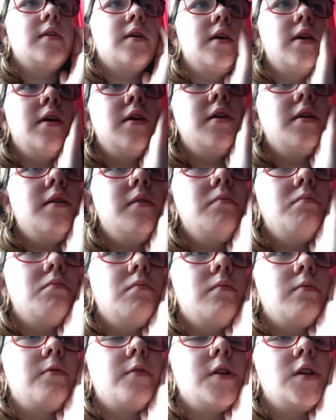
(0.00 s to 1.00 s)

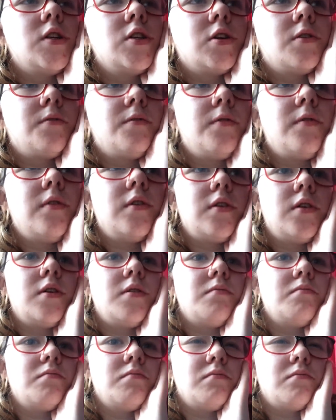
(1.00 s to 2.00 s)
finish off
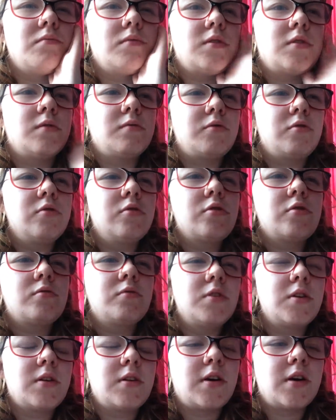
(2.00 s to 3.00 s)
some
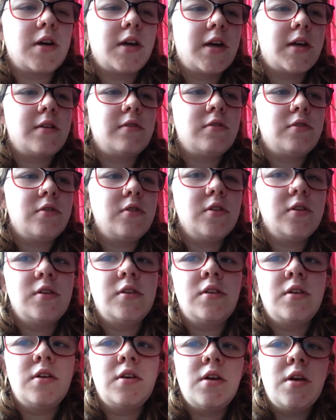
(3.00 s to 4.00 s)
coursework that I hadn't
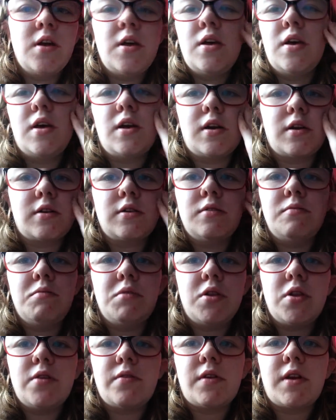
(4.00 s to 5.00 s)
done, and I couldn't
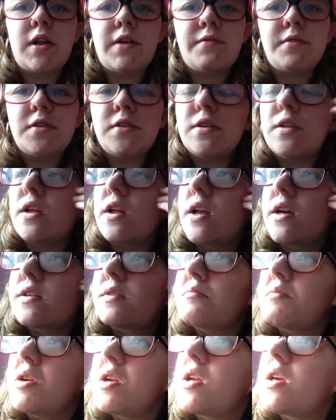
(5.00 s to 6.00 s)
believe I'd left it to the
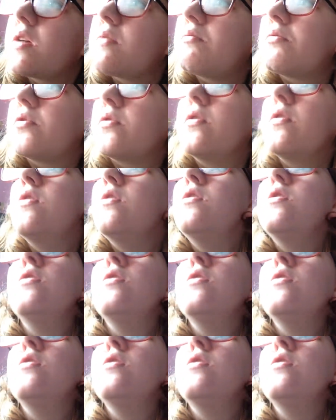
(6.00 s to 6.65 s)
last minute, but